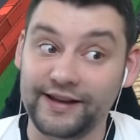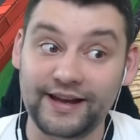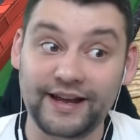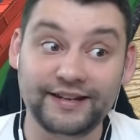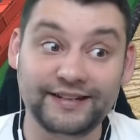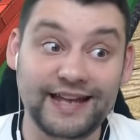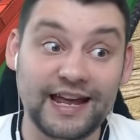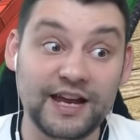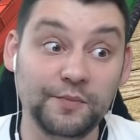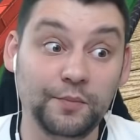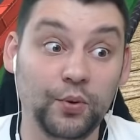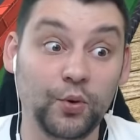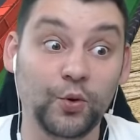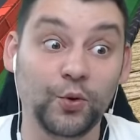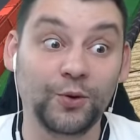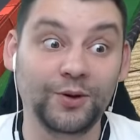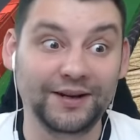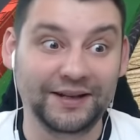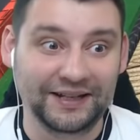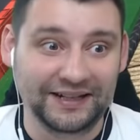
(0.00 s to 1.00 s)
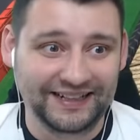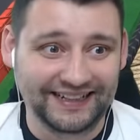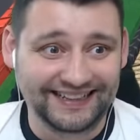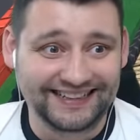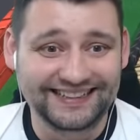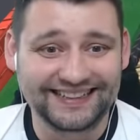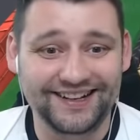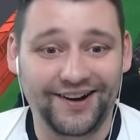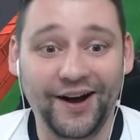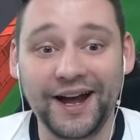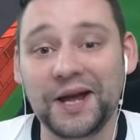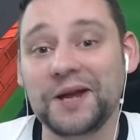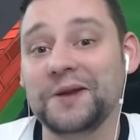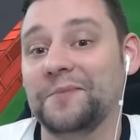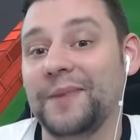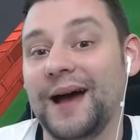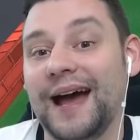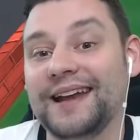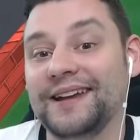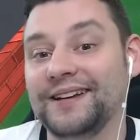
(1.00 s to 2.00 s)
Deadpool, Iron
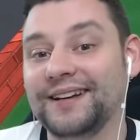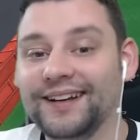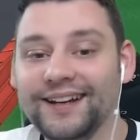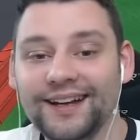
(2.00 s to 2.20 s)
Man.